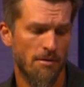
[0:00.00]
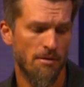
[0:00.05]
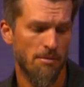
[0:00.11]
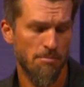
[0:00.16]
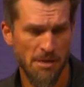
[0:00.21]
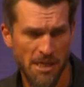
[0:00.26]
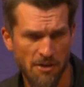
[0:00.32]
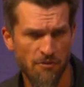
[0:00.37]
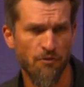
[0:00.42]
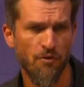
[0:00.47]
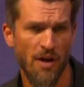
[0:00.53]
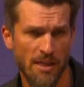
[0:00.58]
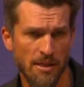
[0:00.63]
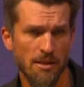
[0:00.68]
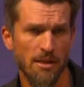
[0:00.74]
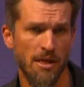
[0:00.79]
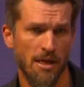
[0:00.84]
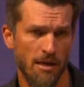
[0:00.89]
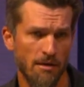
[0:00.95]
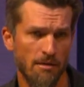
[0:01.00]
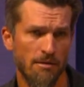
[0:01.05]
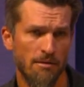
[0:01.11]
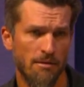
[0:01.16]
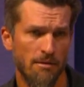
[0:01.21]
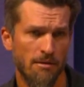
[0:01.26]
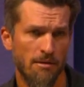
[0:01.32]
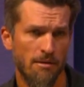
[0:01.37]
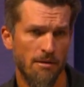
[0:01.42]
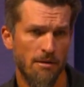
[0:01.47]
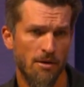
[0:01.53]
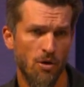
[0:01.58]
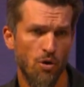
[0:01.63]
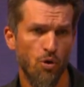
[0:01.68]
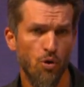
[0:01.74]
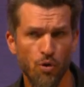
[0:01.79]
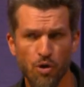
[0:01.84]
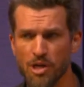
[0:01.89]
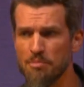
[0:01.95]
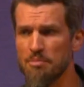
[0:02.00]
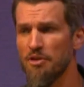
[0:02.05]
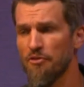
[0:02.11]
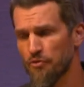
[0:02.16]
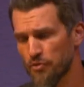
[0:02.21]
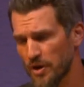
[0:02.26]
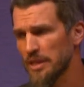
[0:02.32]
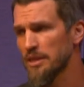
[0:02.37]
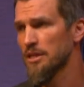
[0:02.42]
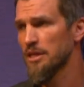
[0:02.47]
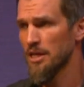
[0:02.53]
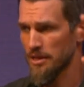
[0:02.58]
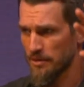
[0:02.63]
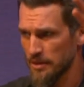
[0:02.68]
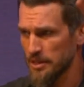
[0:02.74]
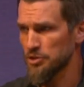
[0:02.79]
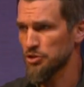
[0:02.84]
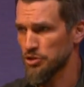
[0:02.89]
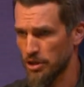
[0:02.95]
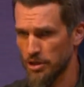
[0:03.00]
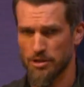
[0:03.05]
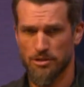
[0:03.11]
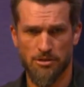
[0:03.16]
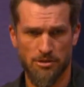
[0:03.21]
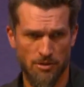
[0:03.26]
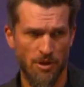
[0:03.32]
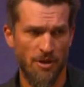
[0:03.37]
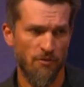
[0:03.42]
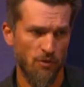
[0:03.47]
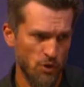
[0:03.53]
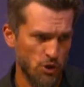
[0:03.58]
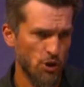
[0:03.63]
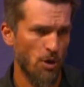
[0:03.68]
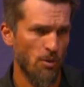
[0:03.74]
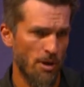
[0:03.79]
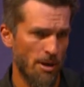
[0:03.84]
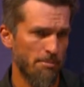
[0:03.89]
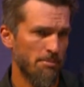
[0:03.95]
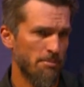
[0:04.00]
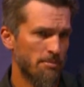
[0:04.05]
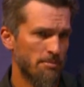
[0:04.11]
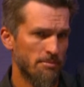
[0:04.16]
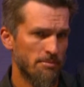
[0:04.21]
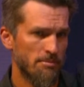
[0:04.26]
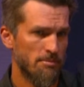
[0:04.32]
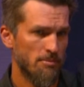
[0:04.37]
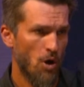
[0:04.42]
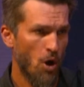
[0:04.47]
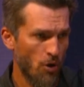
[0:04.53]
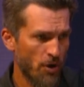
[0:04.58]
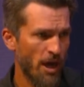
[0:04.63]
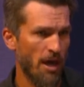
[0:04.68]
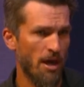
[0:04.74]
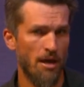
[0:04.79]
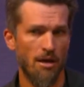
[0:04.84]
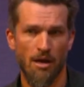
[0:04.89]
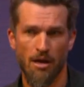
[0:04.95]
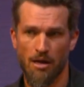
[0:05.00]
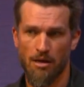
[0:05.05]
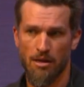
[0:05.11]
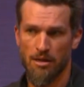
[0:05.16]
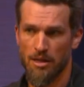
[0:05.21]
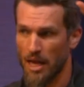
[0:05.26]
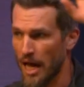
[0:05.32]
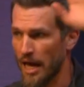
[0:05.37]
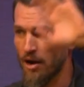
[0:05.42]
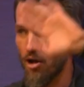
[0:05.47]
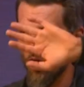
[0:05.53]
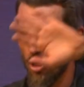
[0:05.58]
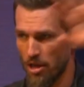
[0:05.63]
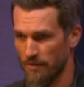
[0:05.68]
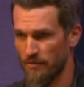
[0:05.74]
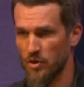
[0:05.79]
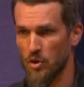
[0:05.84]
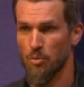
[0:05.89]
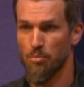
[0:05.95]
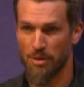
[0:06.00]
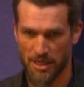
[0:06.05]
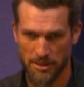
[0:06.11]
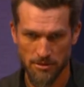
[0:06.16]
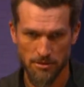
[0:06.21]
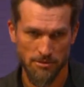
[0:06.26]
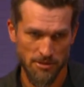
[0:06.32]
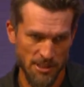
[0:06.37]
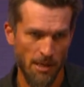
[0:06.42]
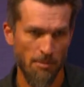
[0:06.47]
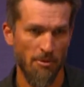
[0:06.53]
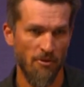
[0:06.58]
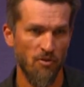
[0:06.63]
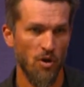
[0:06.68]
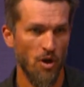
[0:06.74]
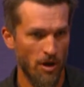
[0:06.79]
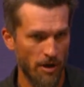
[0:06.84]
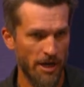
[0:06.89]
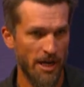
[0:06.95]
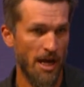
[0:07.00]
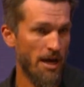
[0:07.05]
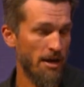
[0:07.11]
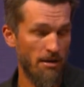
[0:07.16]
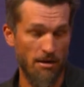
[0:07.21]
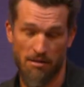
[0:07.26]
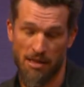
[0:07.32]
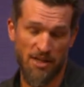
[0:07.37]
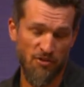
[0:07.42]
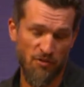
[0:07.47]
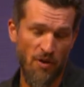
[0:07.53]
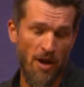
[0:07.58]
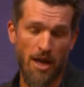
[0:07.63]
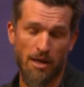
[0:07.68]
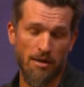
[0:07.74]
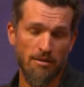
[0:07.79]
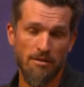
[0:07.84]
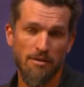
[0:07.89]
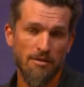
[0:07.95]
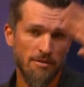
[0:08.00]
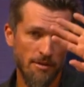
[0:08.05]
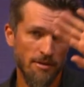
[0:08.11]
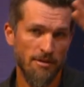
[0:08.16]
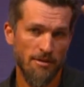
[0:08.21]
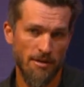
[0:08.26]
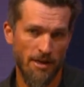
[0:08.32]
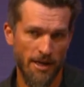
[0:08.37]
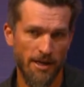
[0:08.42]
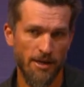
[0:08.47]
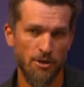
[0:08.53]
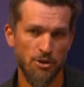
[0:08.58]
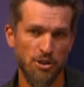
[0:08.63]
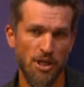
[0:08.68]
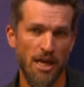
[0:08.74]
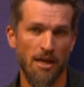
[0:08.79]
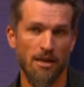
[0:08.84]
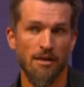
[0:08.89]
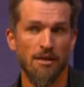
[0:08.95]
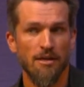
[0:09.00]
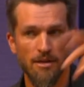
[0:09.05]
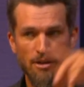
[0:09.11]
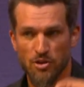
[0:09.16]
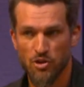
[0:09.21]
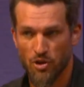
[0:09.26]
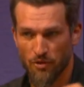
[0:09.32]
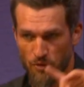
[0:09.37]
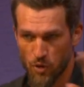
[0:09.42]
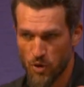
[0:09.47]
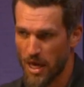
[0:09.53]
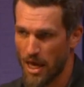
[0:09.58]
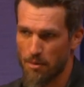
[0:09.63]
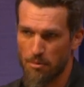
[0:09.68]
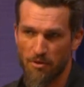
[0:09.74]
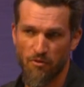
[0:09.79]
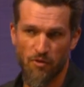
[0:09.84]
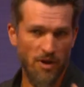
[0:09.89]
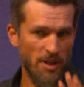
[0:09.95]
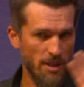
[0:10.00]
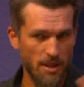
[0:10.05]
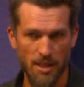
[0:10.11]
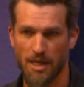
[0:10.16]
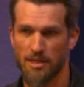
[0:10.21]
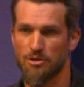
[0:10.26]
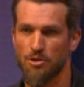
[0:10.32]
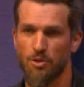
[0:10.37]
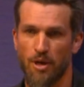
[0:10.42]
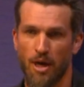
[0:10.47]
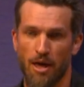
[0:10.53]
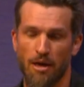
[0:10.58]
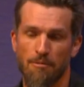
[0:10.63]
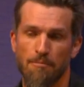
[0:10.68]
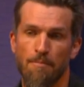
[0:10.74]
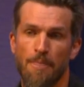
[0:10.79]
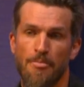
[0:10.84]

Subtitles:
Be friendly. Who can be friendly in this church if you show up? Okay, not all of you, but some of you. All right, that's fine. I understand. So if you can't be friendly, that's okay.